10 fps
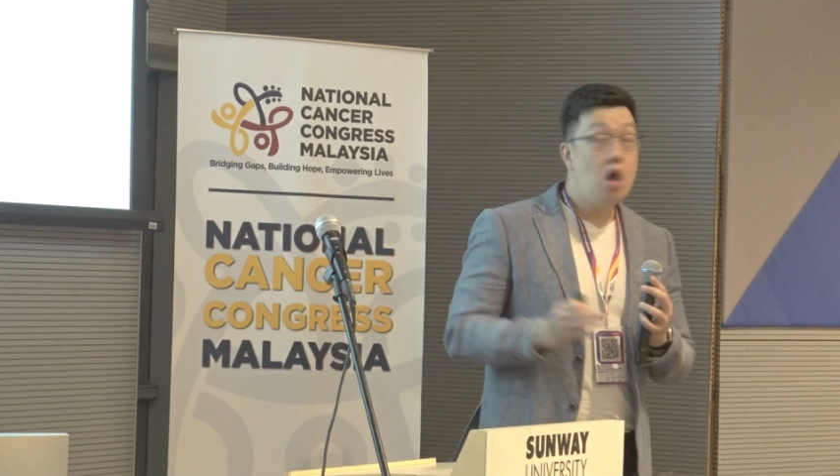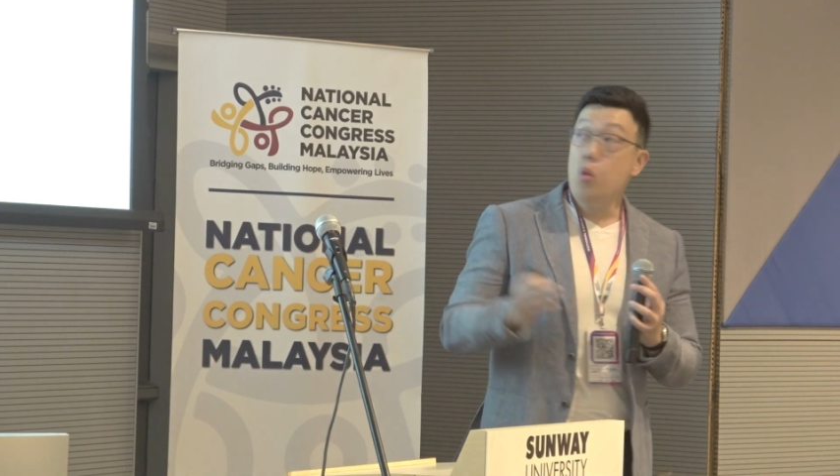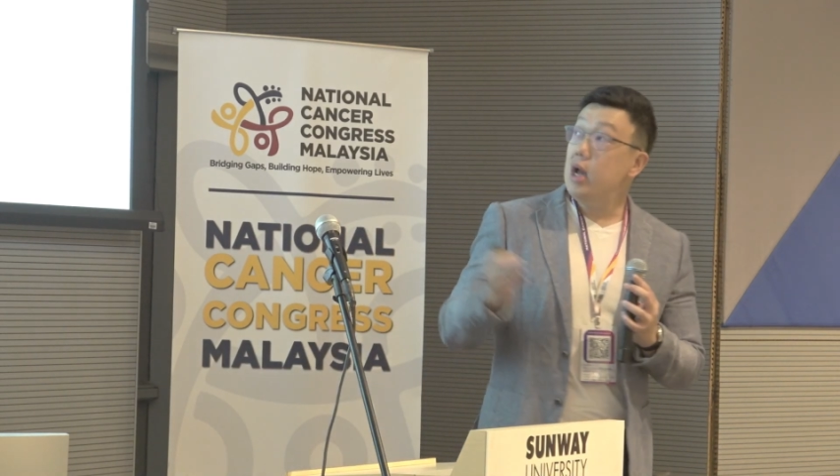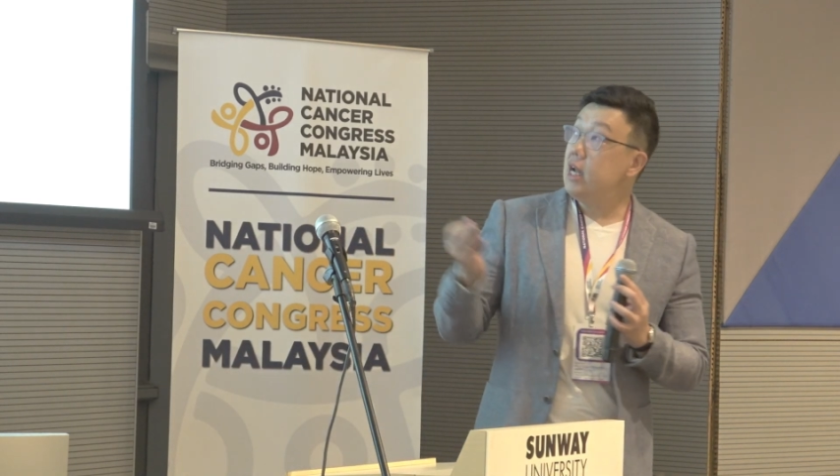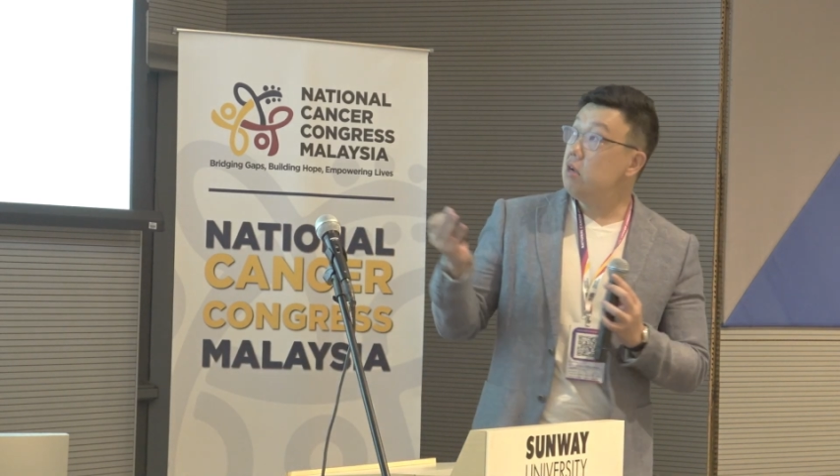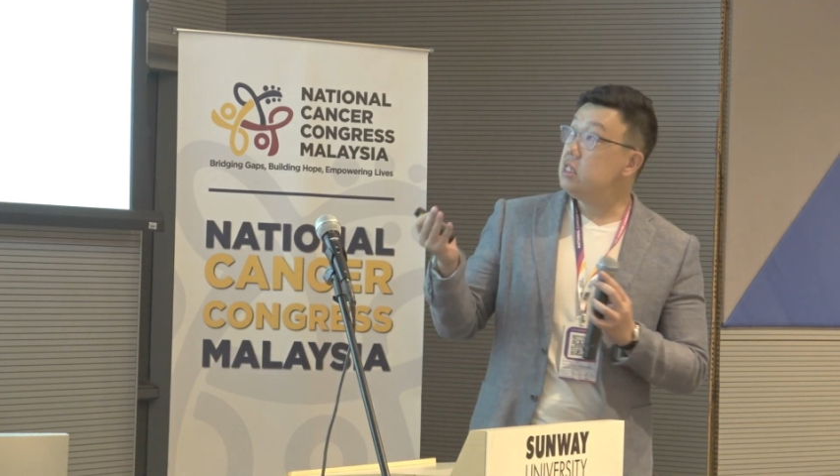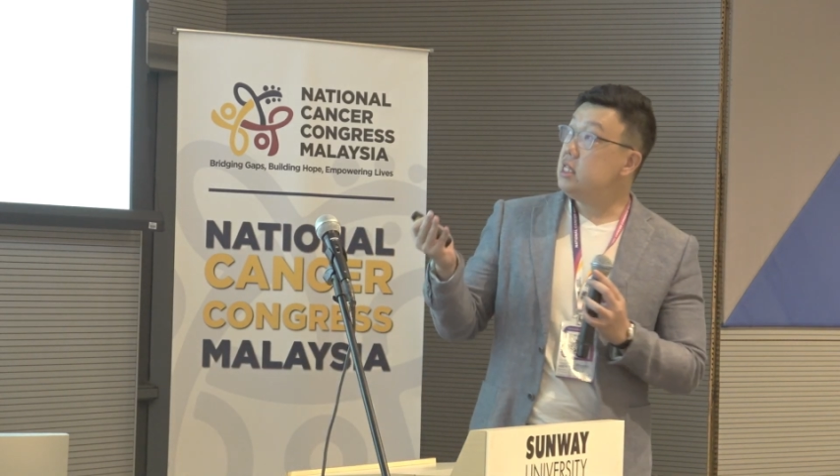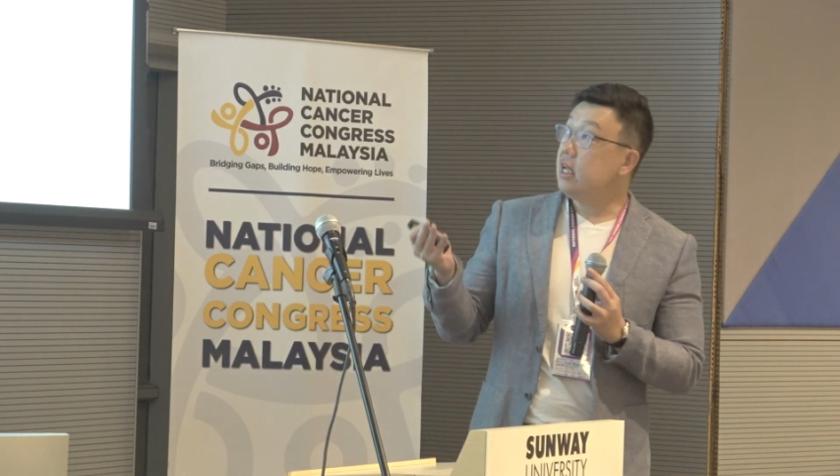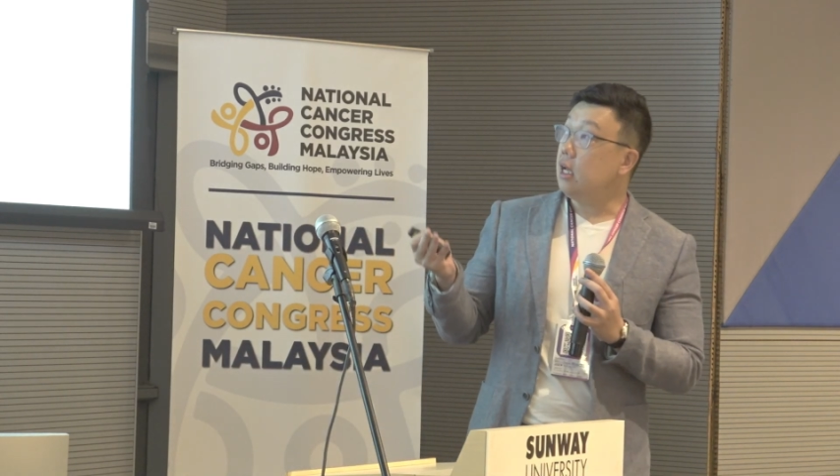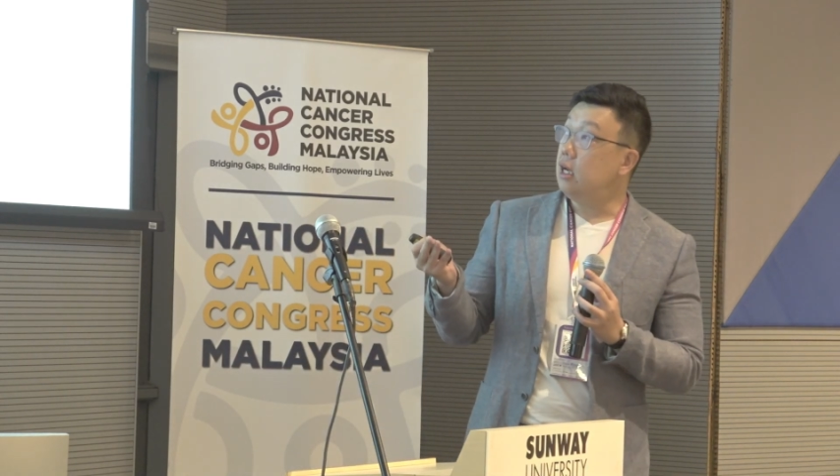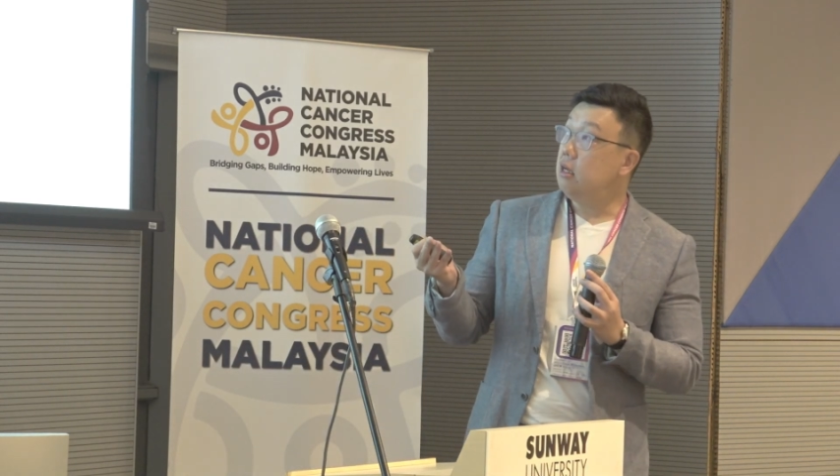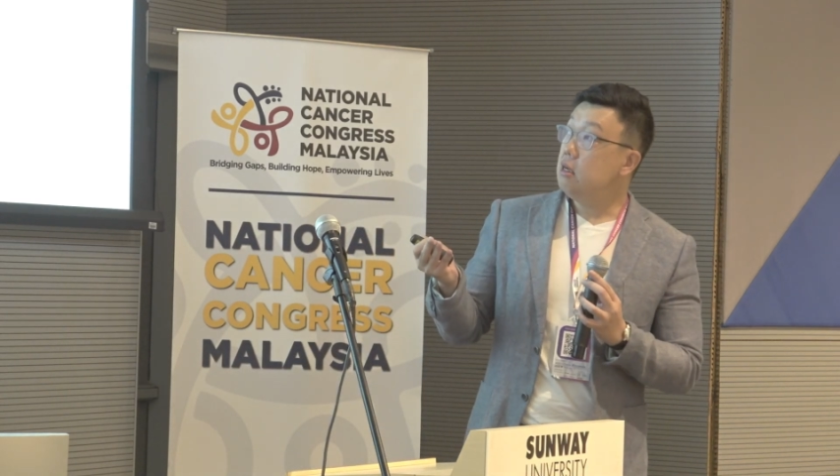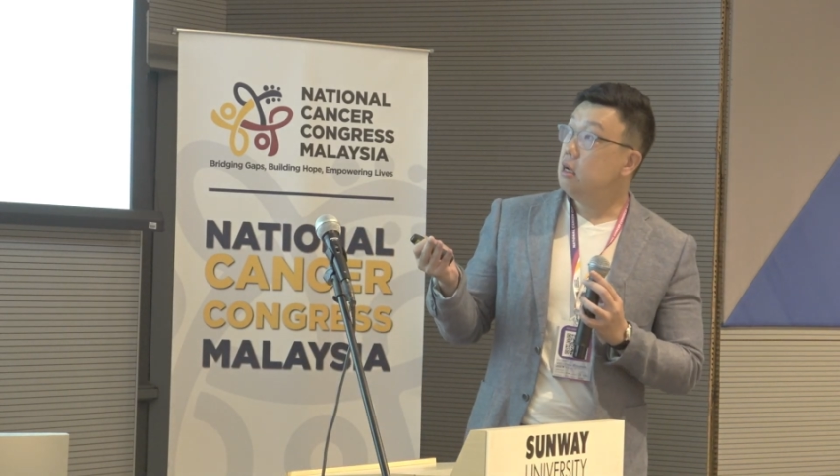we are now seeing a